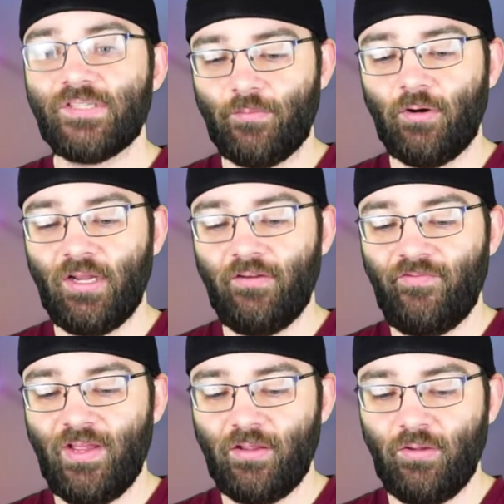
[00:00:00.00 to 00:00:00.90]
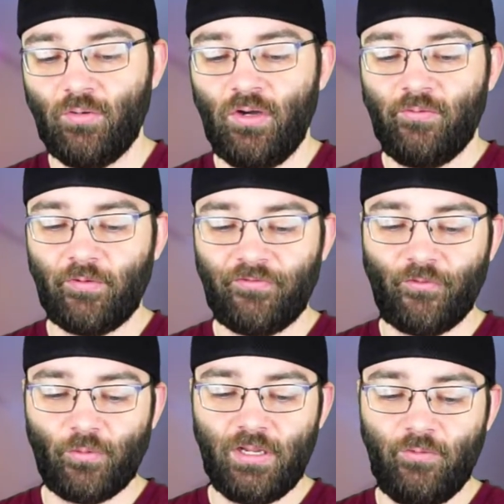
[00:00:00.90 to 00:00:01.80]
at market value were
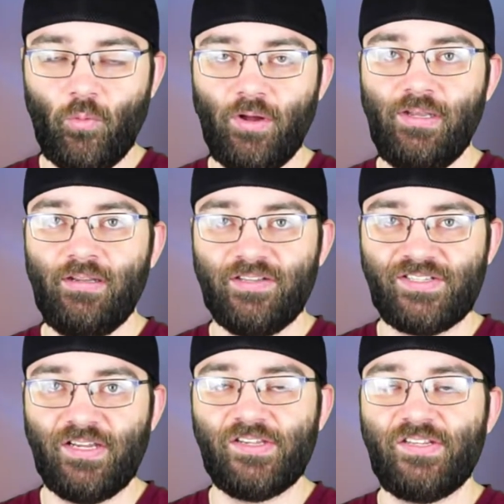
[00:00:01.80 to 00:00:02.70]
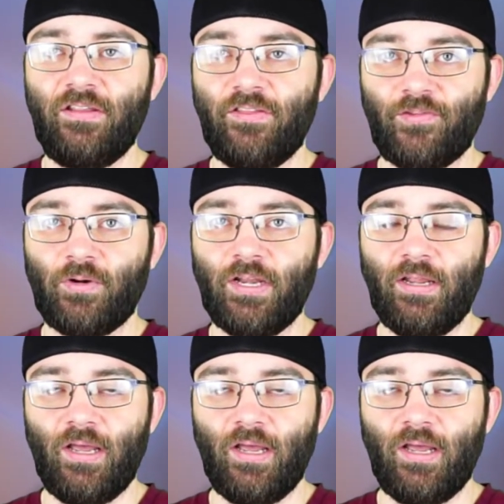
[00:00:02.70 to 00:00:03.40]
$41.63.